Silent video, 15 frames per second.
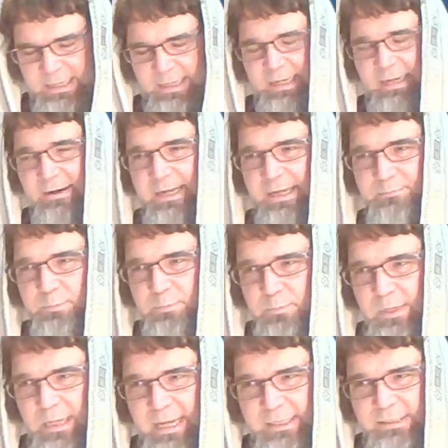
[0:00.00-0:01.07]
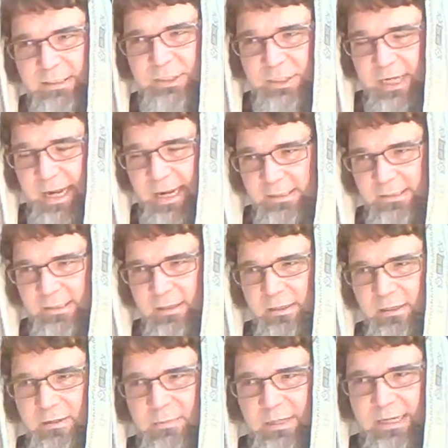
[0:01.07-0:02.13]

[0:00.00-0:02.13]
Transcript: You know, he had, he had chains on him.